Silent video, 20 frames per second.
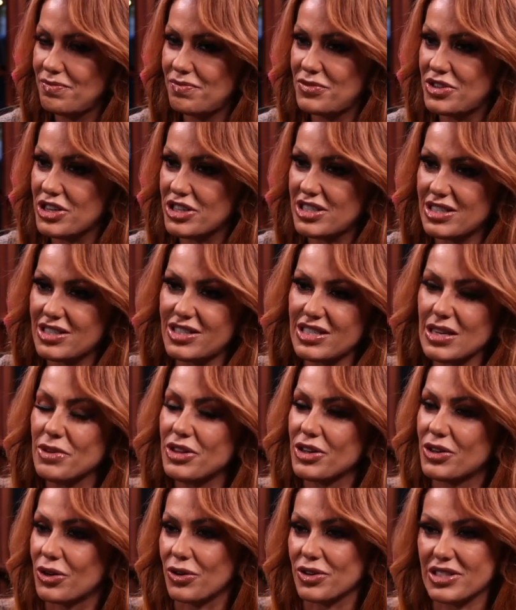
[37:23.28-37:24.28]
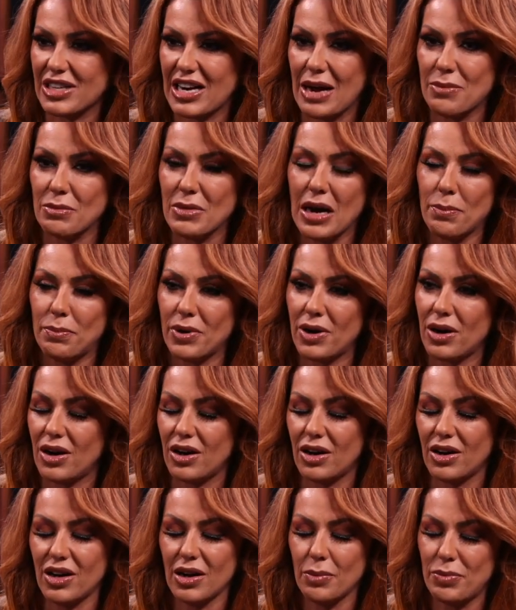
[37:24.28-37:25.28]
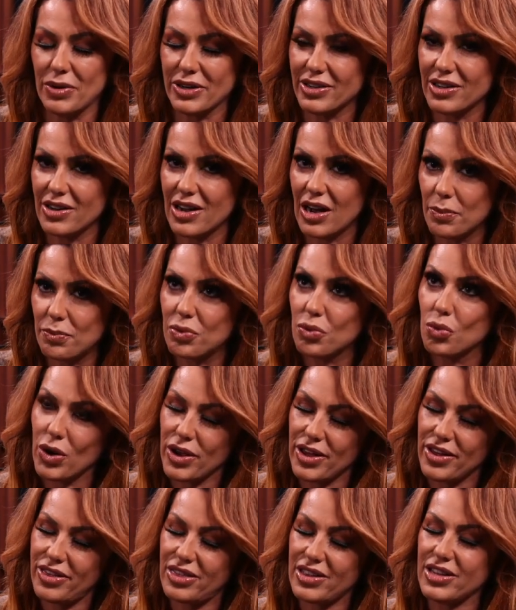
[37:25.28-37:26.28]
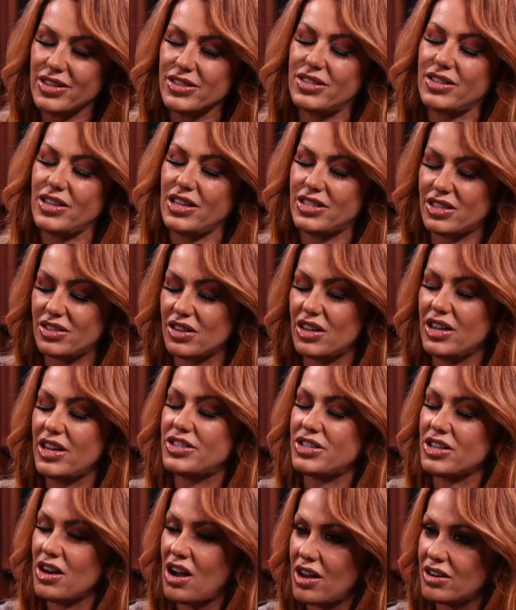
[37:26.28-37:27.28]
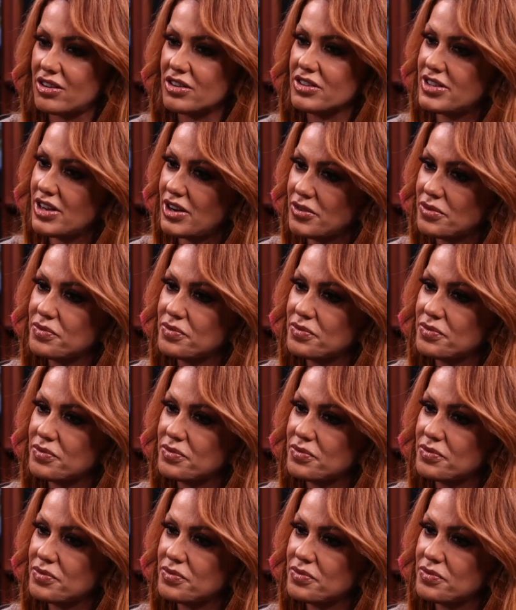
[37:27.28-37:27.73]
just some of the girls that I'm up with it's an honor. So